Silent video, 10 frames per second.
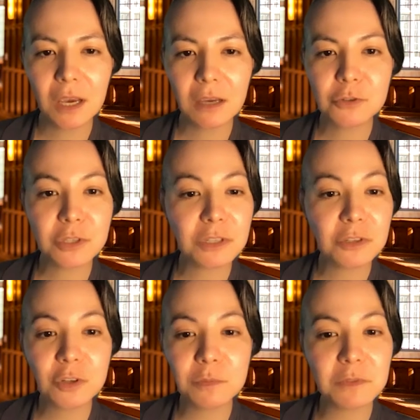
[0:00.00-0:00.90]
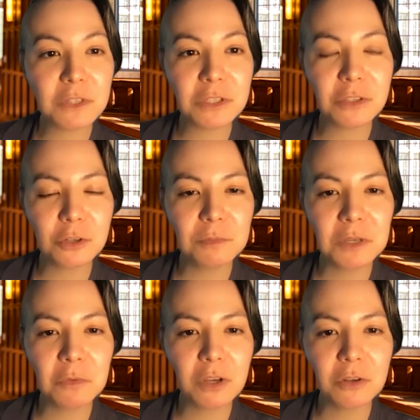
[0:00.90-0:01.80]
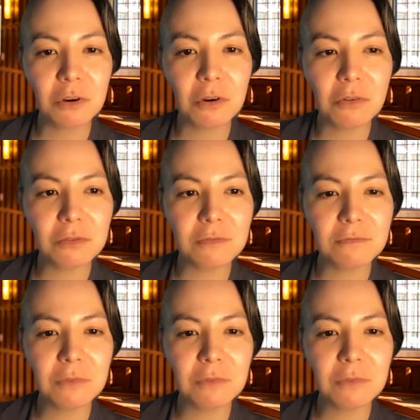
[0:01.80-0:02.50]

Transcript: just in terms of discernment, what your own